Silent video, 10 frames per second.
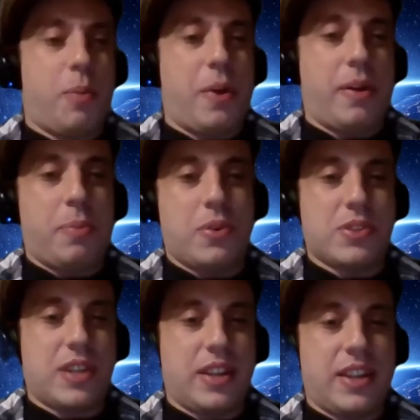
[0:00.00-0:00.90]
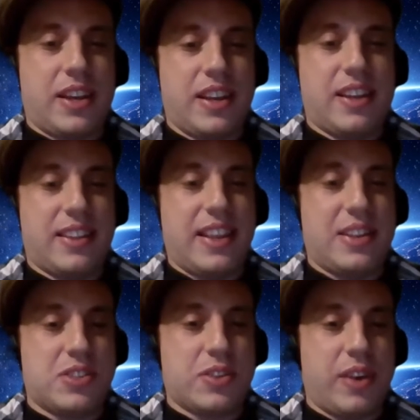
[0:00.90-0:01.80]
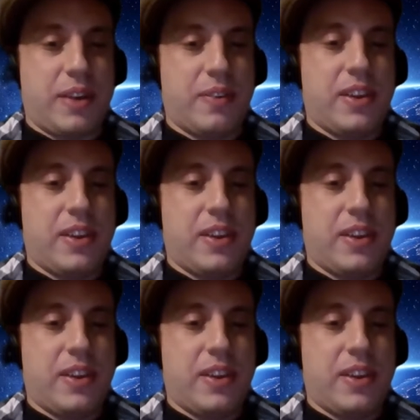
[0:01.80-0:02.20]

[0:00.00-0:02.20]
I'll probably post it on the Instagram.